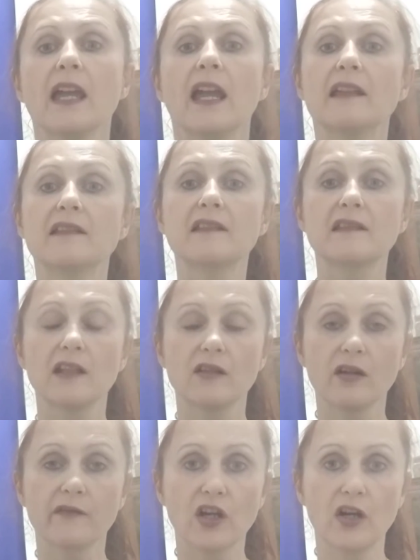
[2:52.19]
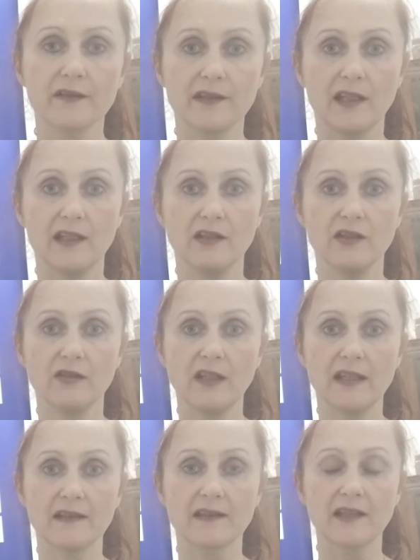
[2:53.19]
instead of continued
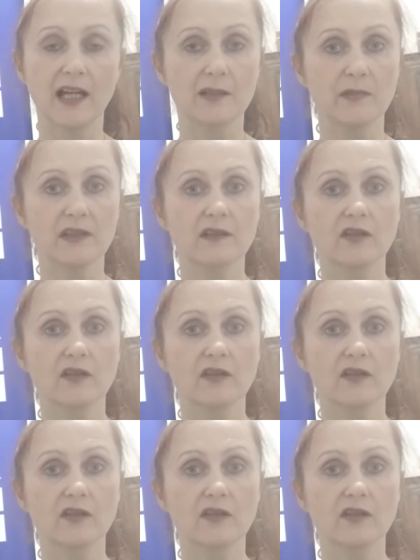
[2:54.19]
incitement.